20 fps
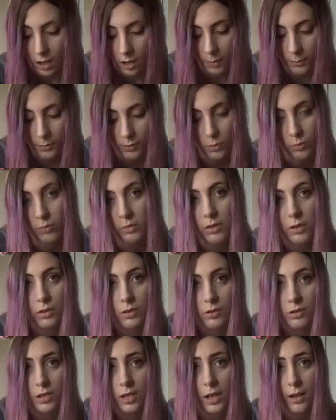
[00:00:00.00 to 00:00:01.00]
I would also
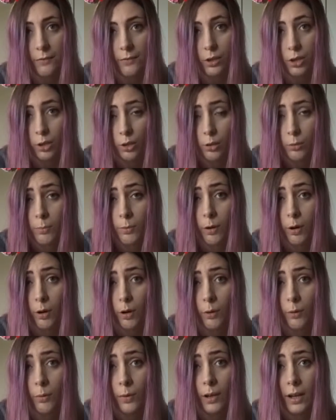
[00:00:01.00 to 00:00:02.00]
usually have the
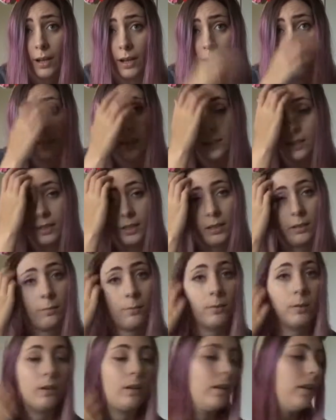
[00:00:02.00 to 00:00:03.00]
GoPro in here,
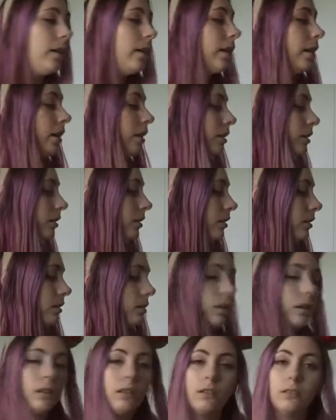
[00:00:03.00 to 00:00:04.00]
but
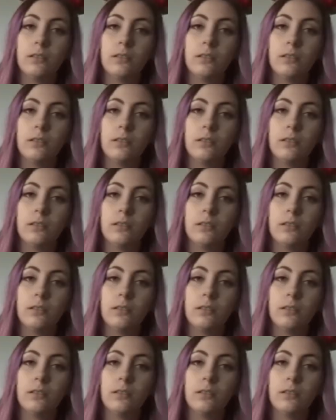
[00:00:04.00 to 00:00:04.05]
I,